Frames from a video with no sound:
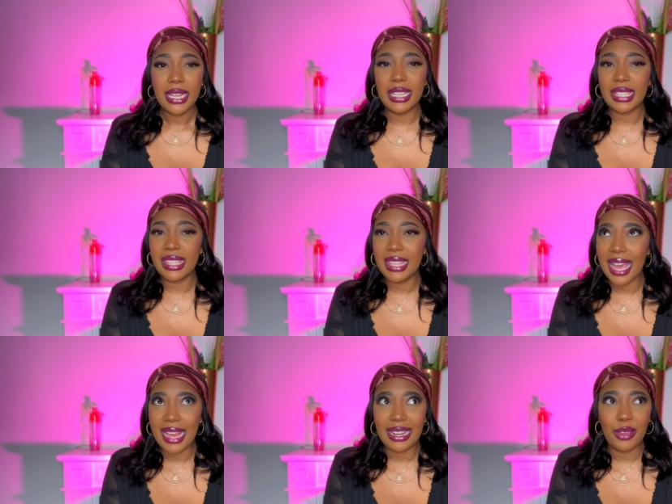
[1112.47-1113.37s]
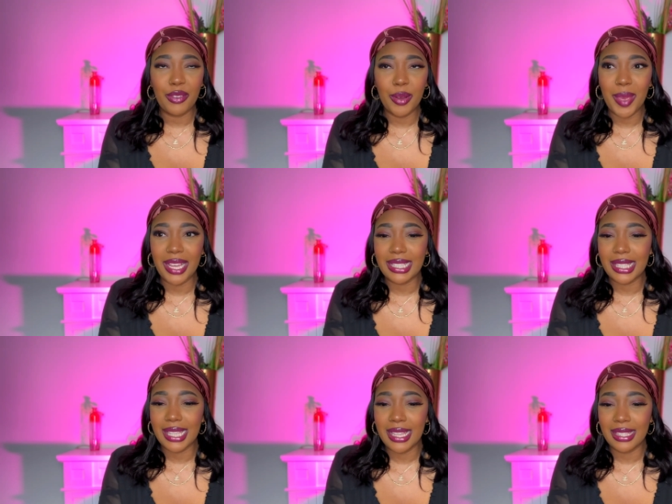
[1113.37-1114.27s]
does not even make
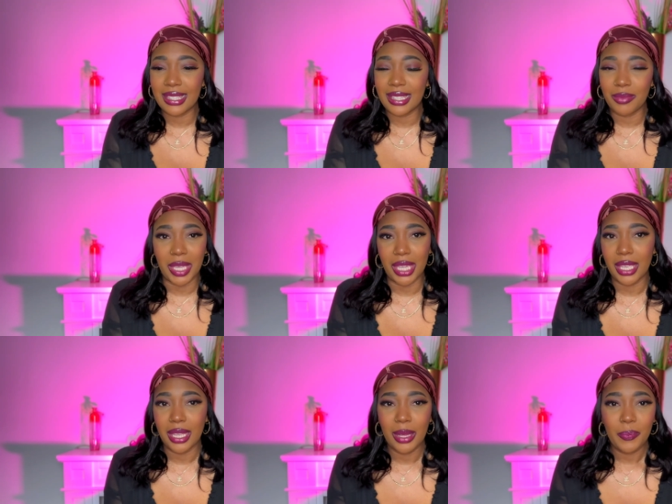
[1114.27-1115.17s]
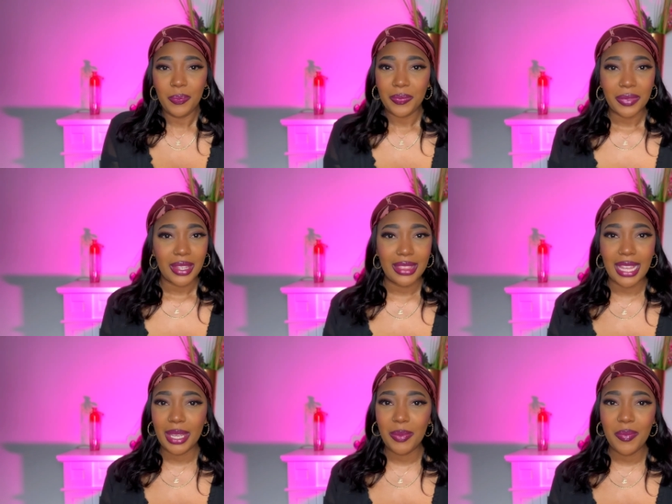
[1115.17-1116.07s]
sense to me.
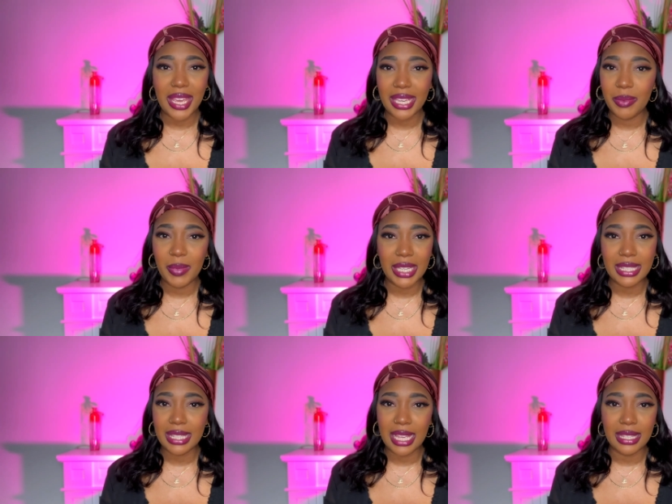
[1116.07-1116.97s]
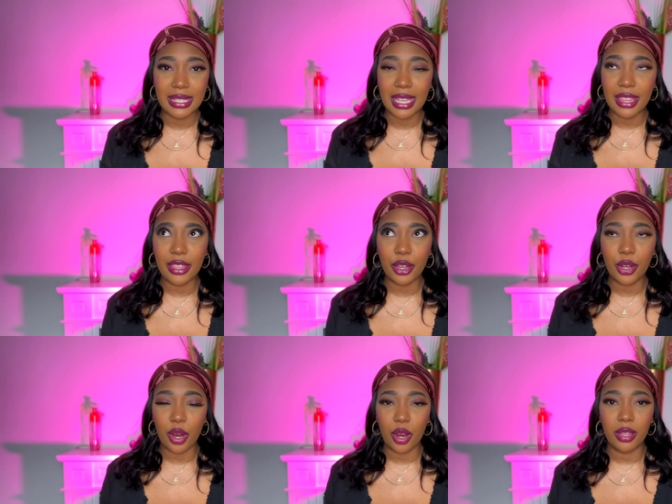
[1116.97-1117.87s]
Like make it make sense. The
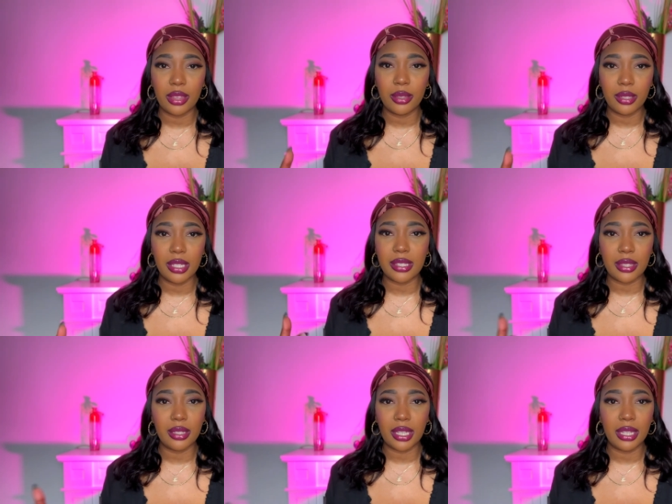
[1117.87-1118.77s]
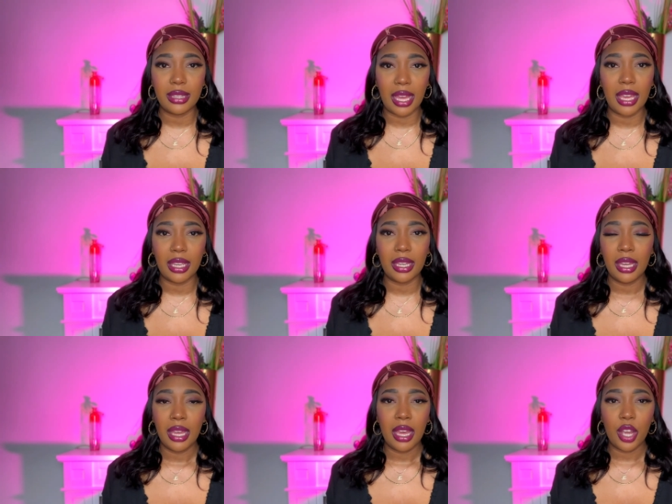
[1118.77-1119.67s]
girl lo is looking like
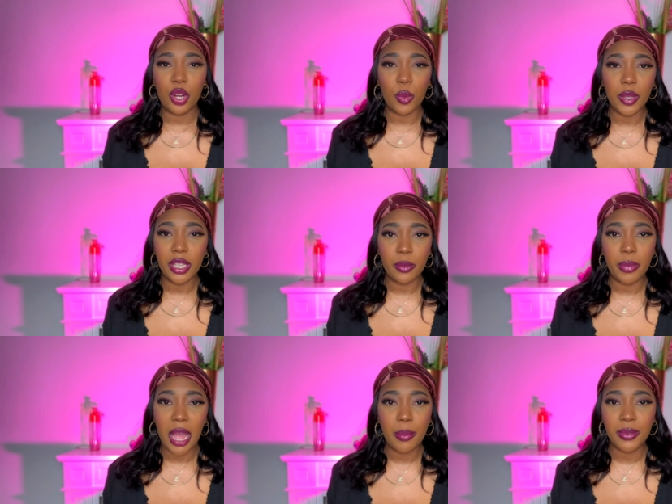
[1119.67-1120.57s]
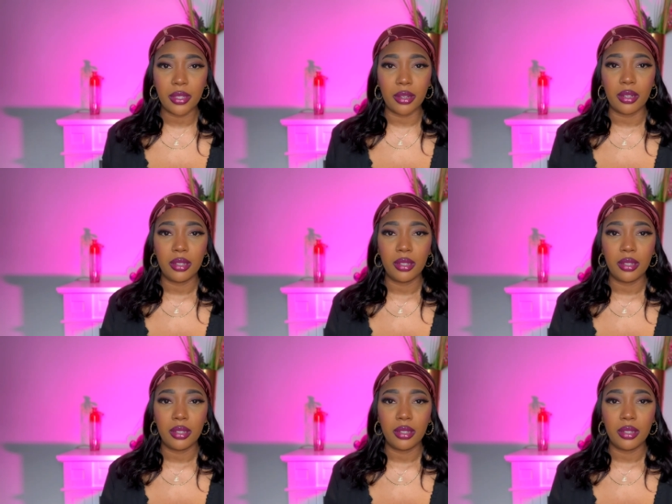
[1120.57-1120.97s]
a Korean pop star.